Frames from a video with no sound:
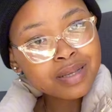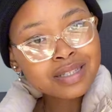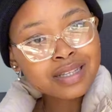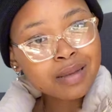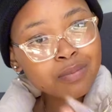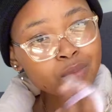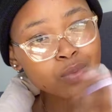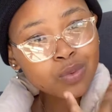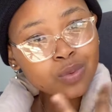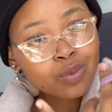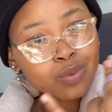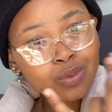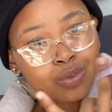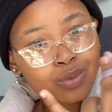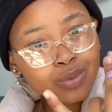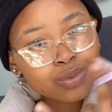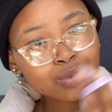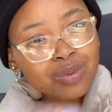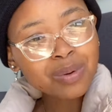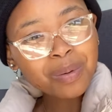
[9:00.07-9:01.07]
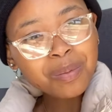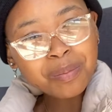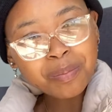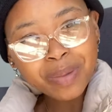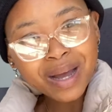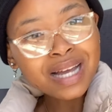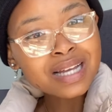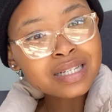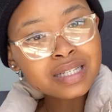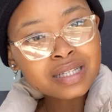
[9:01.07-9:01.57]
Zamu
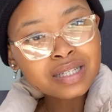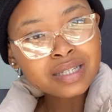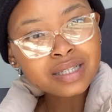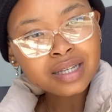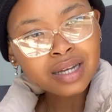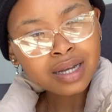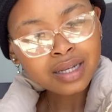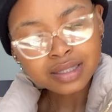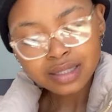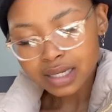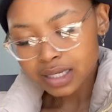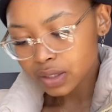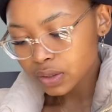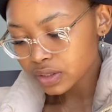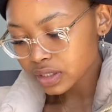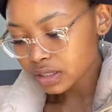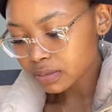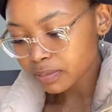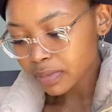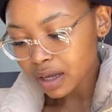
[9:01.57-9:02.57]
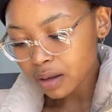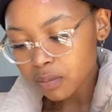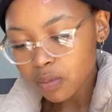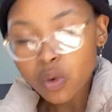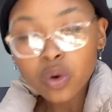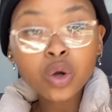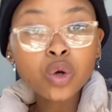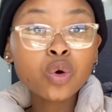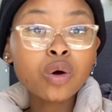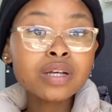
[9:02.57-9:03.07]
buys the Samatai or Simba
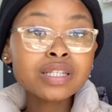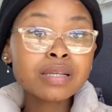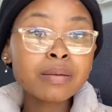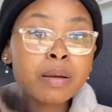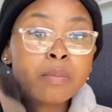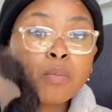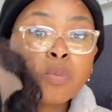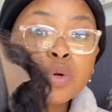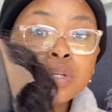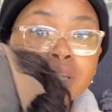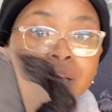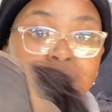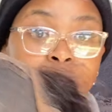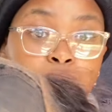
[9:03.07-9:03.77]
book was a gusely